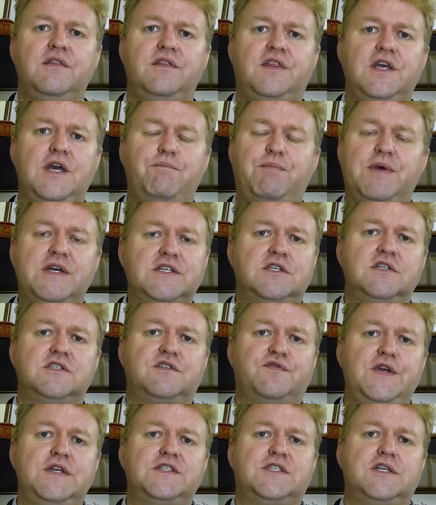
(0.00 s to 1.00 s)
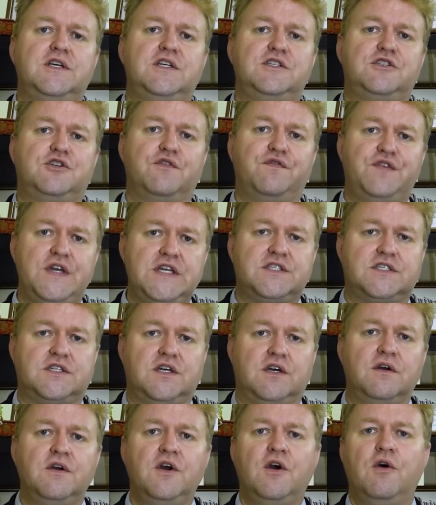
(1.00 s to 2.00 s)
The business visa is your
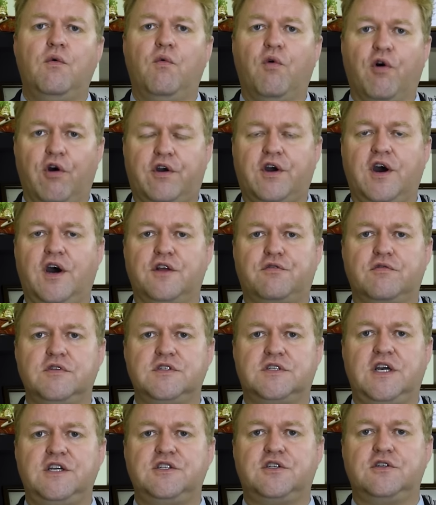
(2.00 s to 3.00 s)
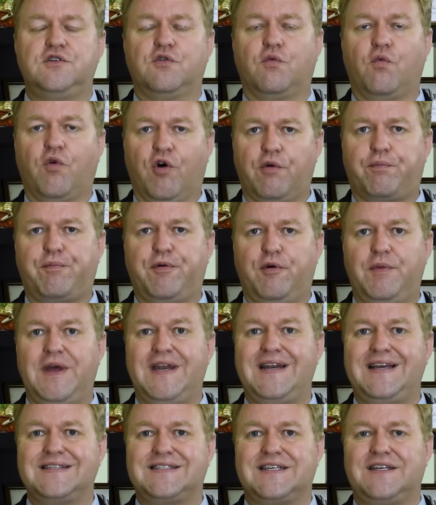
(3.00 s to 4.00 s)
visa. Work authorization, your work
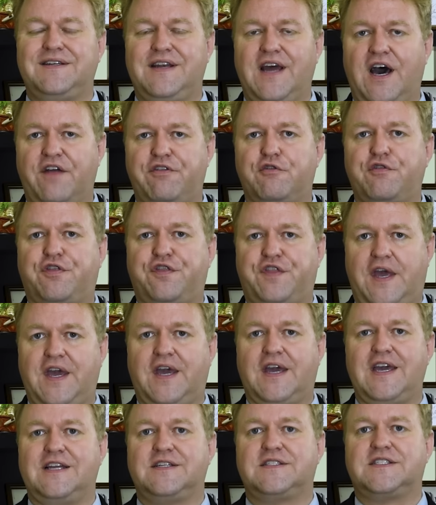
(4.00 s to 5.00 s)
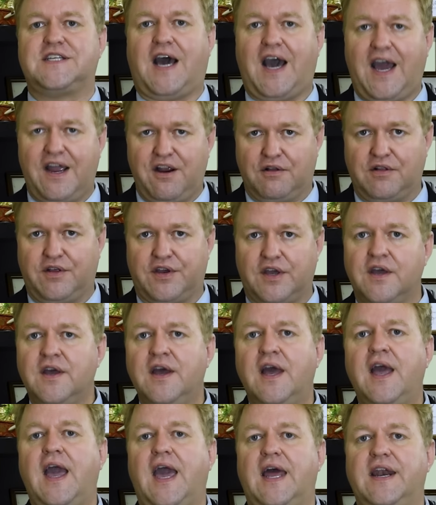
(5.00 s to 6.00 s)
permit, is another thing entirely.
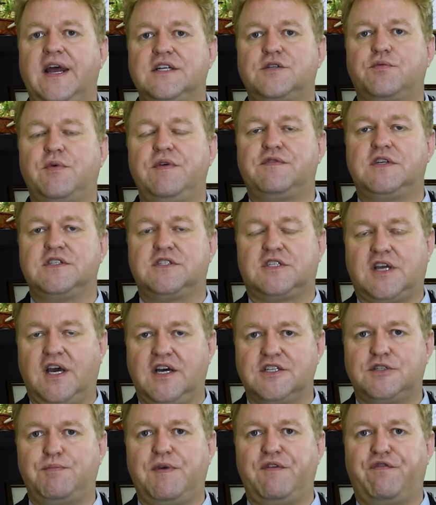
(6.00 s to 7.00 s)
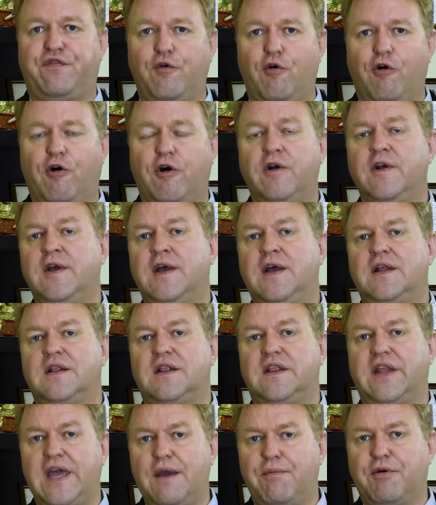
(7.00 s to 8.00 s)
And as we've discussed before,
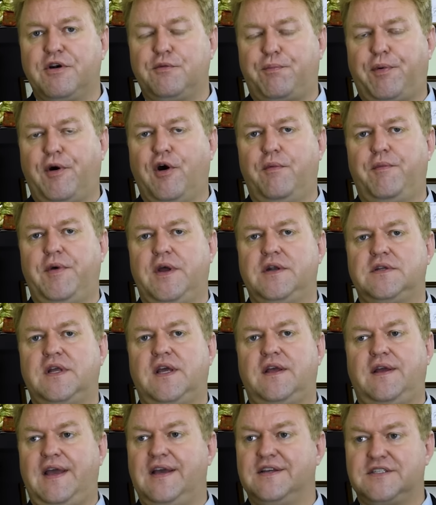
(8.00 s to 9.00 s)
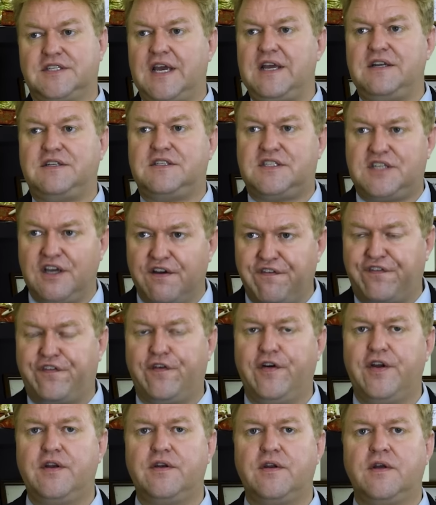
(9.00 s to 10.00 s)
Labor Department is a
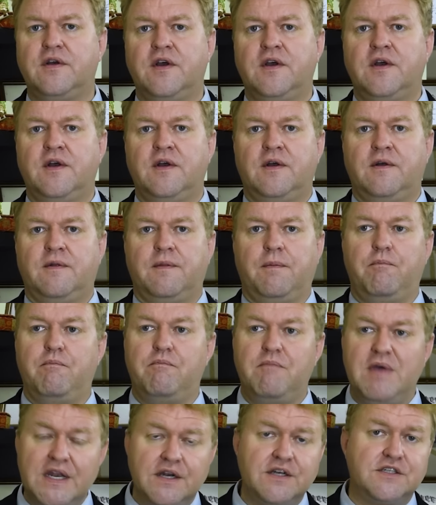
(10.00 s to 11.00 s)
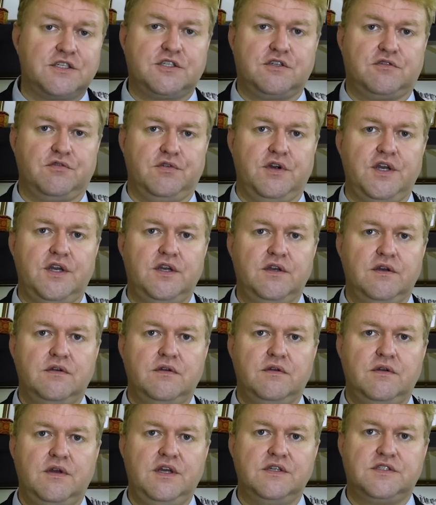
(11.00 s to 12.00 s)
different Ministry
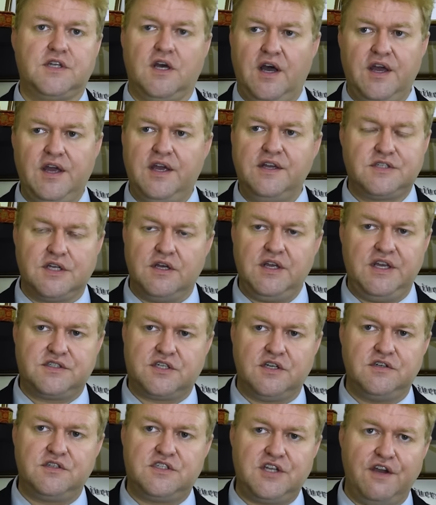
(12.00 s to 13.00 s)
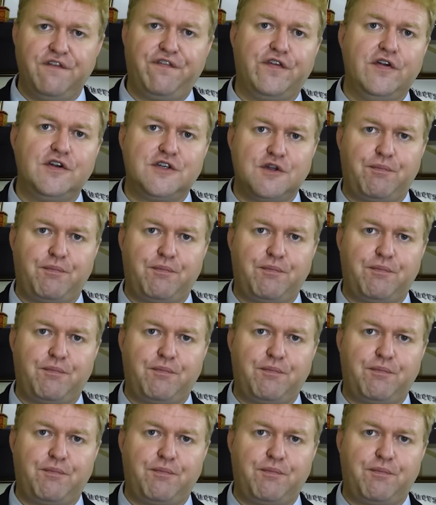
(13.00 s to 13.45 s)
is a, is a, it's a different